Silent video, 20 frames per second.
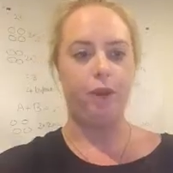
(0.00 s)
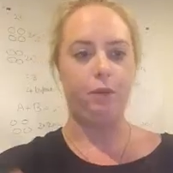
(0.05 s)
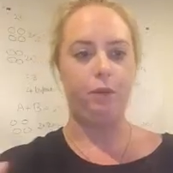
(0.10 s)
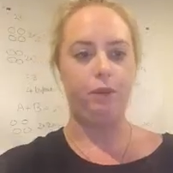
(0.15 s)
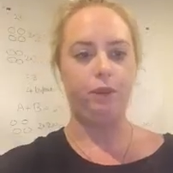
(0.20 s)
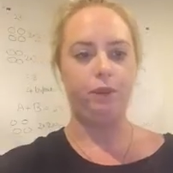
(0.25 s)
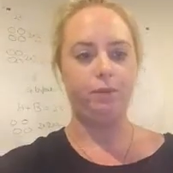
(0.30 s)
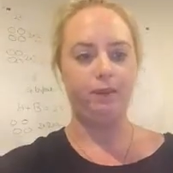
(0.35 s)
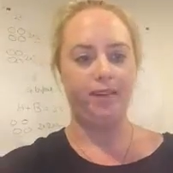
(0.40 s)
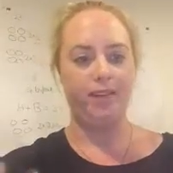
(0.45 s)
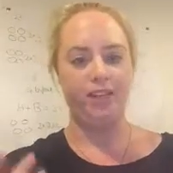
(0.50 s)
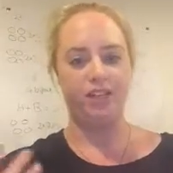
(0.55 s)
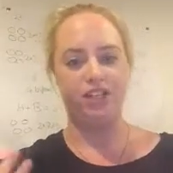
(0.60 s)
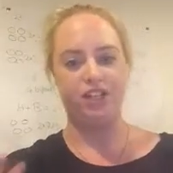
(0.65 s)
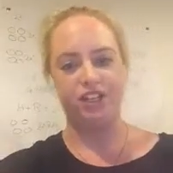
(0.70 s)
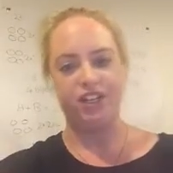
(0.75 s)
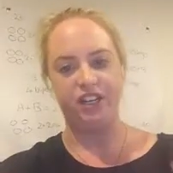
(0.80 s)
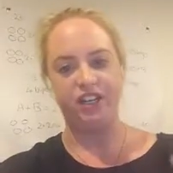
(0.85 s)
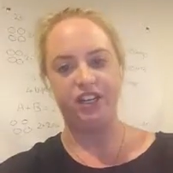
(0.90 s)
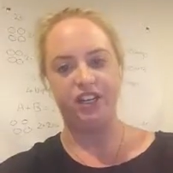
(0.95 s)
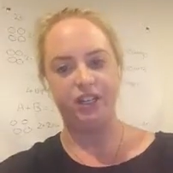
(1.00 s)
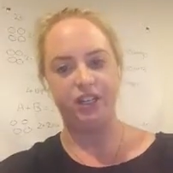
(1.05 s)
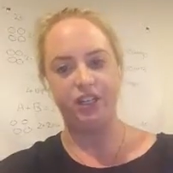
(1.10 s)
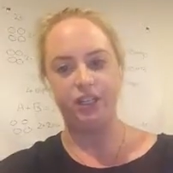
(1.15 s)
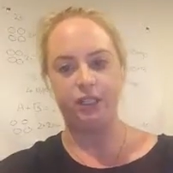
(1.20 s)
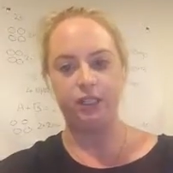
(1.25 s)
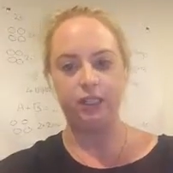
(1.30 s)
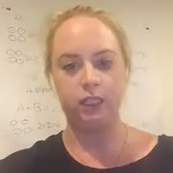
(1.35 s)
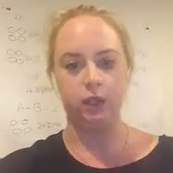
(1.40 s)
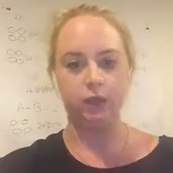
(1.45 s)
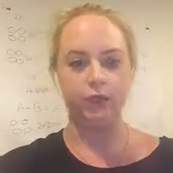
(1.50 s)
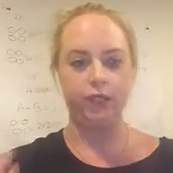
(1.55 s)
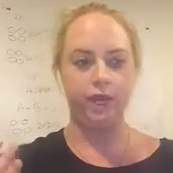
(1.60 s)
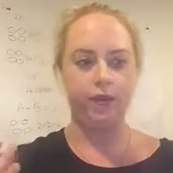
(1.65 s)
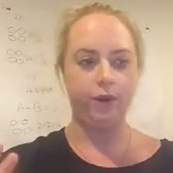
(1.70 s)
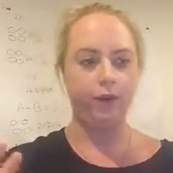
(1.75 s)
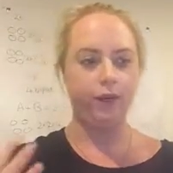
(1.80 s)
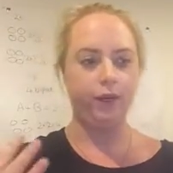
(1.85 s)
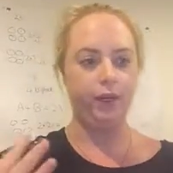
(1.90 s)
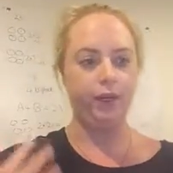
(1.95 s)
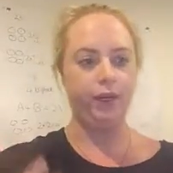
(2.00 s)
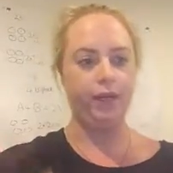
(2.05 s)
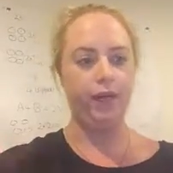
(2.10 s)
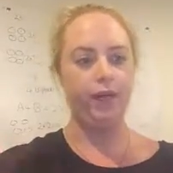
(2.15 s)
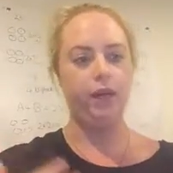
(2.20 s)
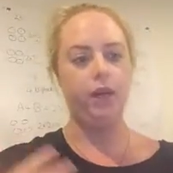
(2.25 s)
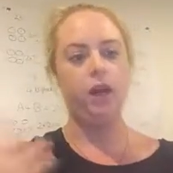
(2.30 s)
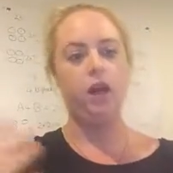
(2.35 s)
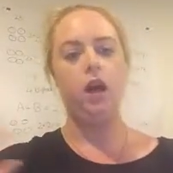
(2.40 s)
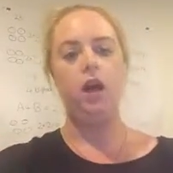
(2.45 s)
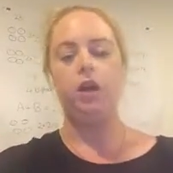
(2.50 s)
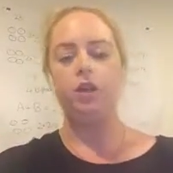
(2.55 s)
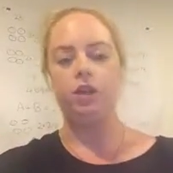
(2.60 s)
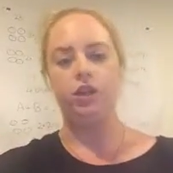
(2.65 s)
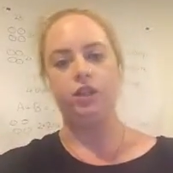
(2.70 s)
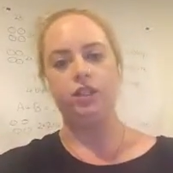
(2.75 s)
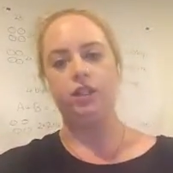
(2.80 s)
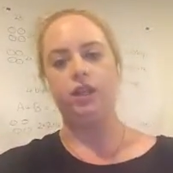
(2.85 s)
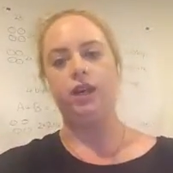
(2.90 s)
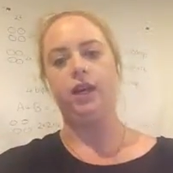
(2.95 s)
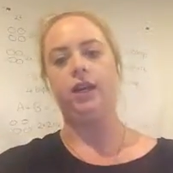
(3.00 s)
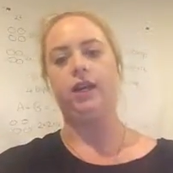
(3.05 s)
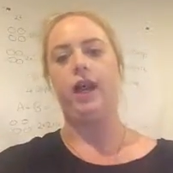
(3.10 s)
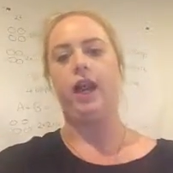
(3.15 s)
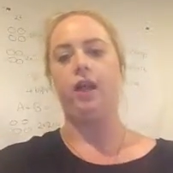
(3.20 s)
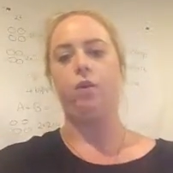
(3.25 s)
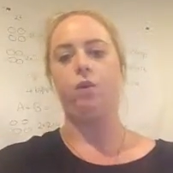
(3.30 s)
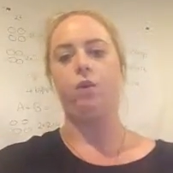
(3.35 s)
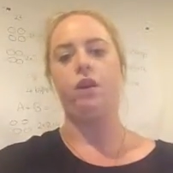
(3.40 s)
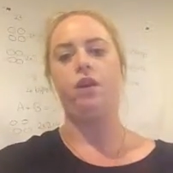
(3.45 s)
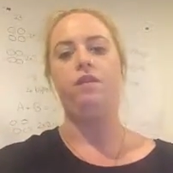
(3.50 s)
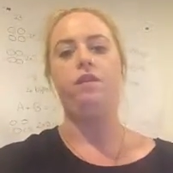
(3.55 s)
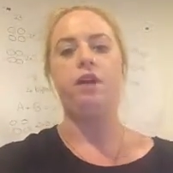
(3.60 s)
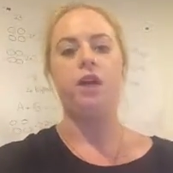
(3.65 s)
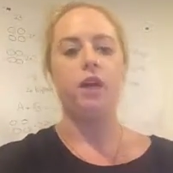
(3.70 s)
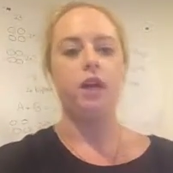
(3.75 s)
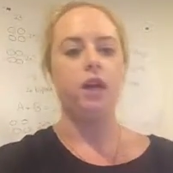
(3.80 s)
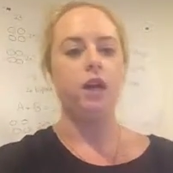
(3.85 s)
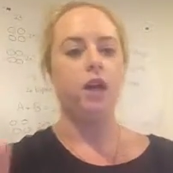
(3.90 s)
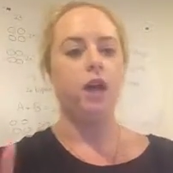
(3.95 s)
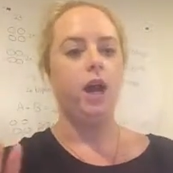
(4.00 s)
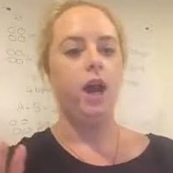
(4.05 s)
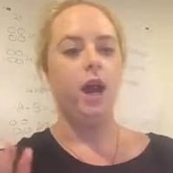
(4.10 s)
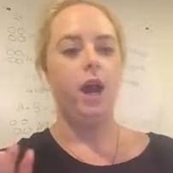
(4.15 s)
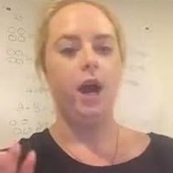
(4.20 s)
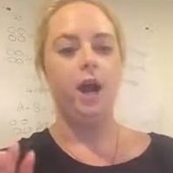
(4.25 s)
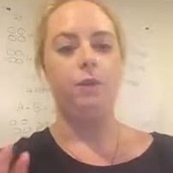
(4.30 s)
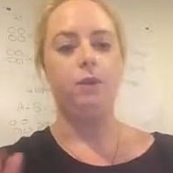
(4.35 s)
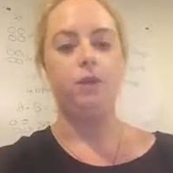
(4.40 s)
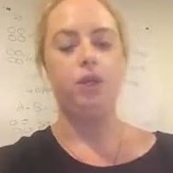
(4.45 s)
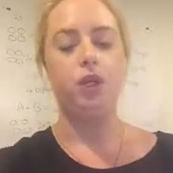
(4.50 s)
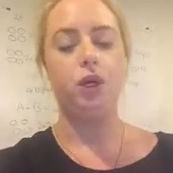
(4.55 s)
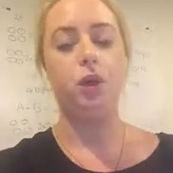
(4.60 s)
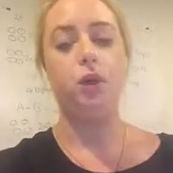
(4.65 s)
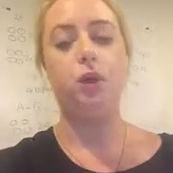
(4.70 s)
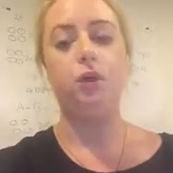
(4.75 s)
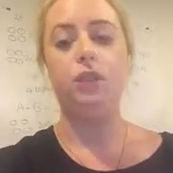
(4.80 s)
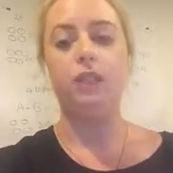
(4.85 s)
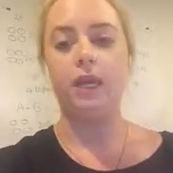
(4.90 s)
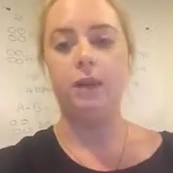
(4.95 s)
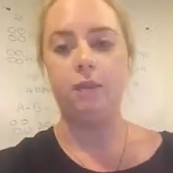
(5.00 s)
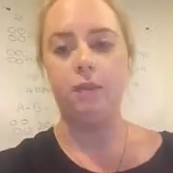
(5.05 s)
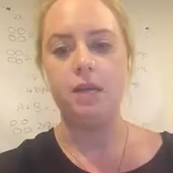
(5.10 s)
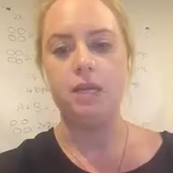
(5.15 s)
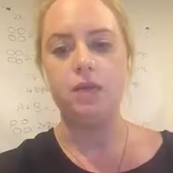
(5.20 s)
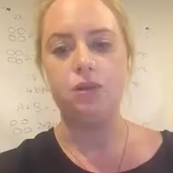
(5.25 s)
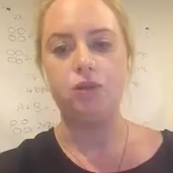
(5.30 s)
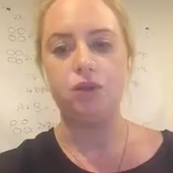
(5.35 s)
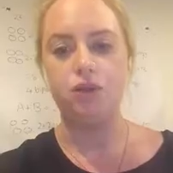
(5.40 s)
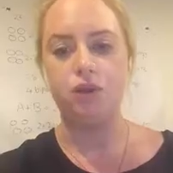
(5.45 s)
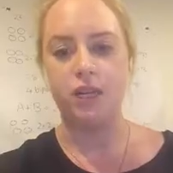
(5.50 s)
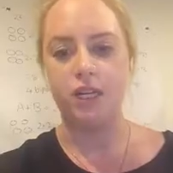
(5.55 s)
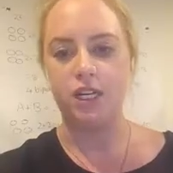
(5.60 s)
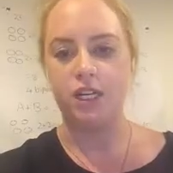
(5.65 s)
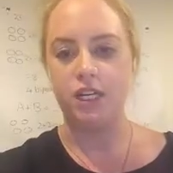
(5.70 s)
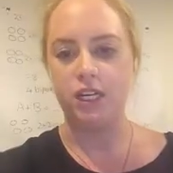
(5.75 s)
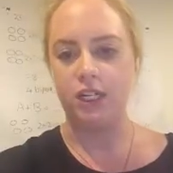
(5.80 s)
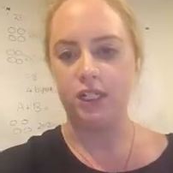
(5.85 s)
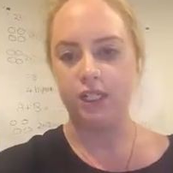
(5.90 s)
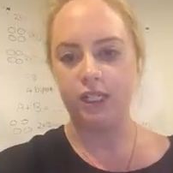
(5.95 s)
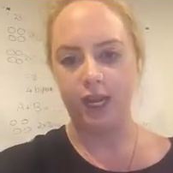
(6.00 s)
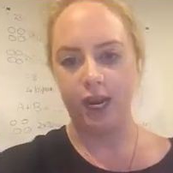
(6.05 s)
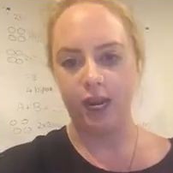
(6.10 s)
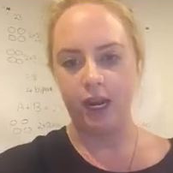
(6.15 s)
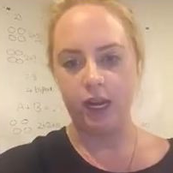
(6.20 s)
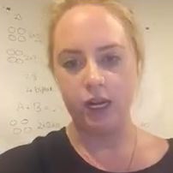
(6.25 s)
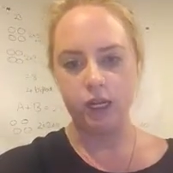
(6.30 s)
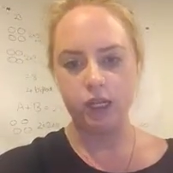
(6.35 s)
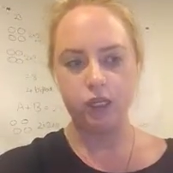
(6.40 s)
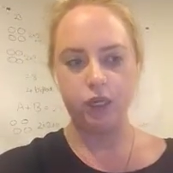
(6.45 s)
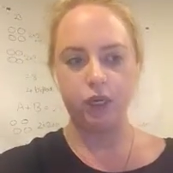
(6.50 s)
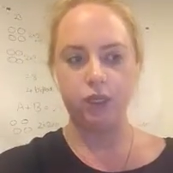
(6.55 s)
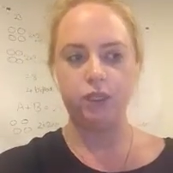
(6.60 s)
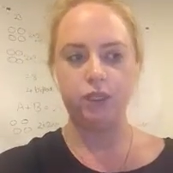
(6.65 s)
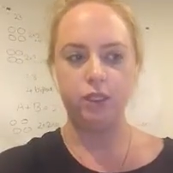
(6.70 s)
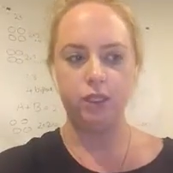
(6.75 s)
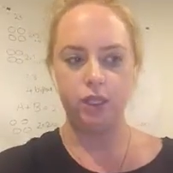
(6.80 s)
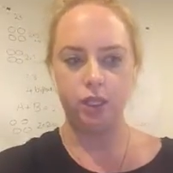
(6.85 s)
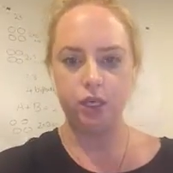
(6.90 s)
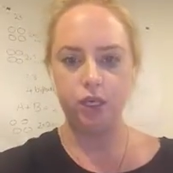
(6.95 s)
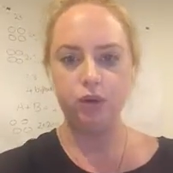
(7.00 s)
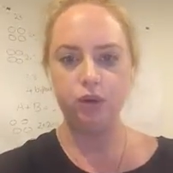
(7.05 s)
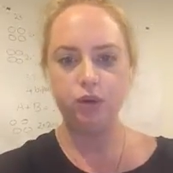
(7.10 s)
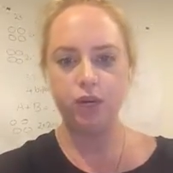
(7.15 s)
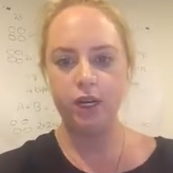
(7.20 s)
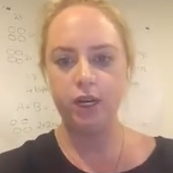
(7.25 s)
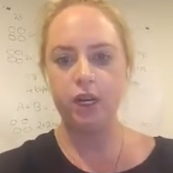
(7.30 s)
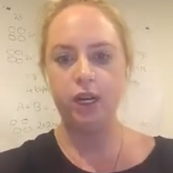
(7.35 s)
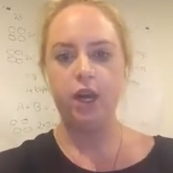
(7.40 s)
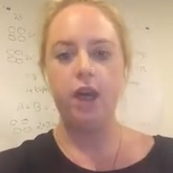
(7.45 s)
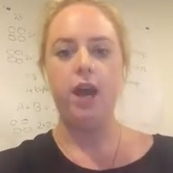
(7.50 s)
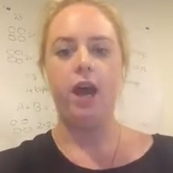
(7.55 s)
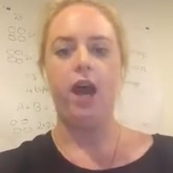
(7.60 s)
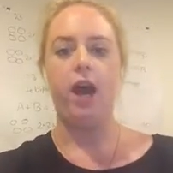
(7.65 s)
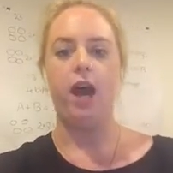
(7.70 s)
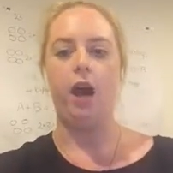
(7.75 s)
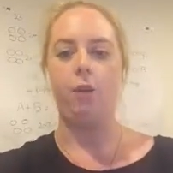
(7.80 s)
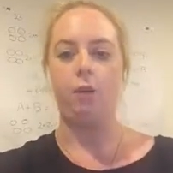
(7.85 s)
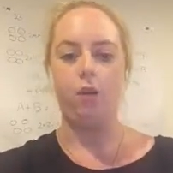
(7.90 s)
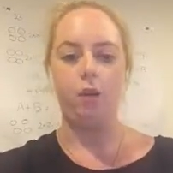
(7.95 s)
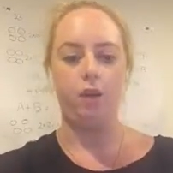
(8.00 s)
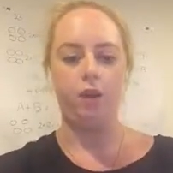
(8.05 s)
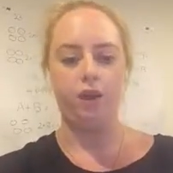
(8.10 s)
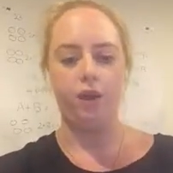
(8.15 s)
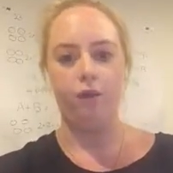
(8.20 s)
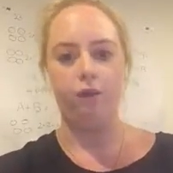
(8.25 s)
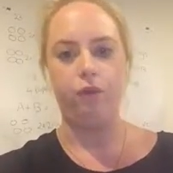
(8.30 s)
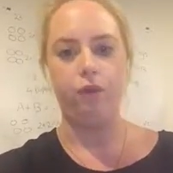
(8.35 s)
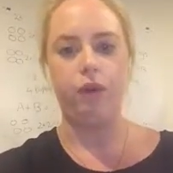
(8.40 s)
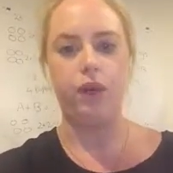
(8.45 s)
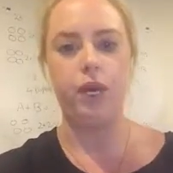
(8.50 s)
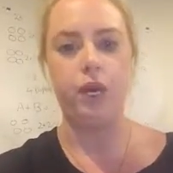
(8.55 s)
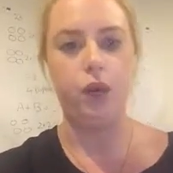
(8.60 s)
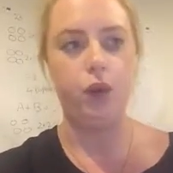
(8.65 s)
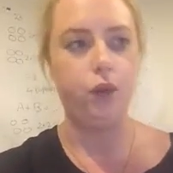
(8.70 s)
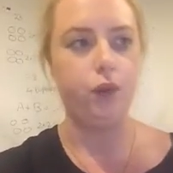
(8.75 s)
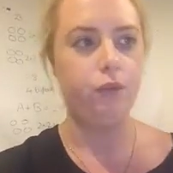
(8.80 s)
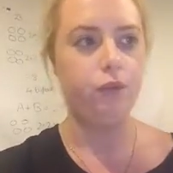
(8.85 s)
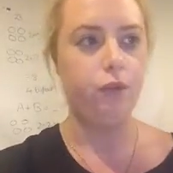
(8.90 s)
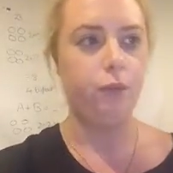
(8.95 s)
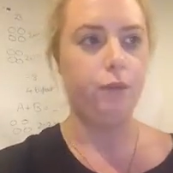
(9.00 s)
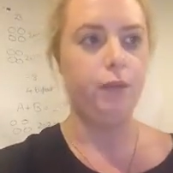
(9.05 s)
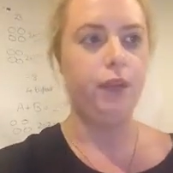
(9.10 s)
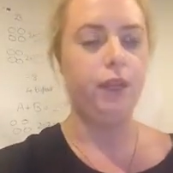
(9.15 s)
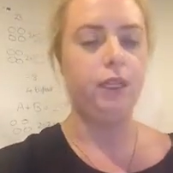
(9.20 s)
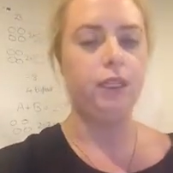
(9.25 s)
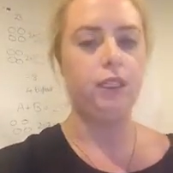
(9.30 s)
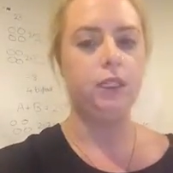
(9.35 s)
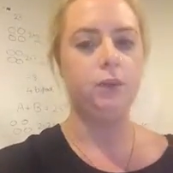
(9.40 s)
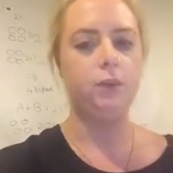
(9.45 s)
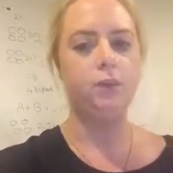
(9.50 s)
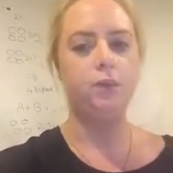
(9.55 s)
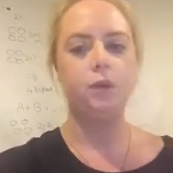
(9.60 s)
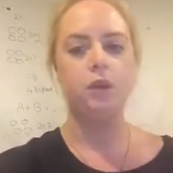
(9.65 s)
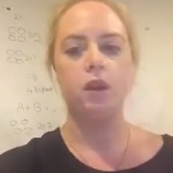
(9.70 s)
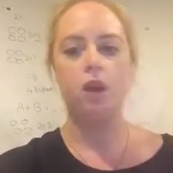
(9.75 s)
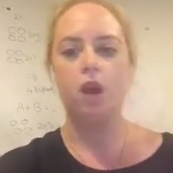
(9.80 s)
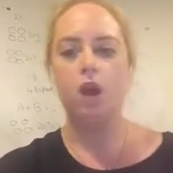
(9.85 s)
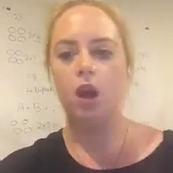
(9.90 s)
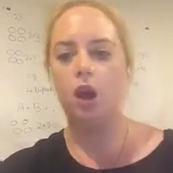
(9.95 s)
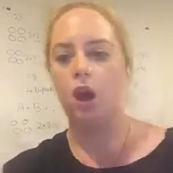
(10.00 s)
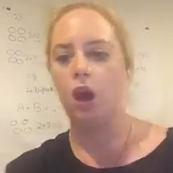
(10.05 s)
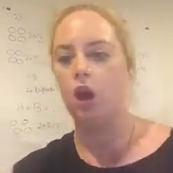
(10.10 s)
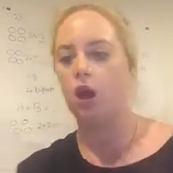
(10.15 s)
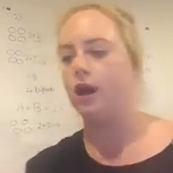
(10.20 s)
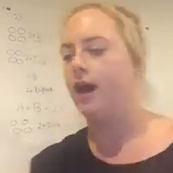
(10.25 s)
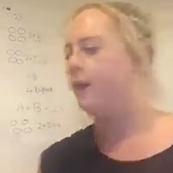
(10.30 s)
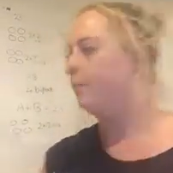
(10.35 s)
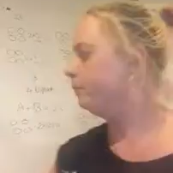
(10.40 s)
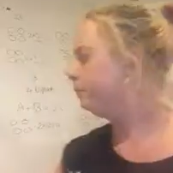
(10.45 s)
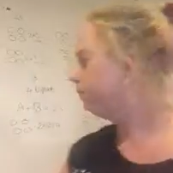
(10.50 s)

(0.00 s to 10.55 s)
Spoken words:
our multiplication and addition skills here again, using again whatever tools and mental strategies that suits the children, or what they've already learnt from this. Alright,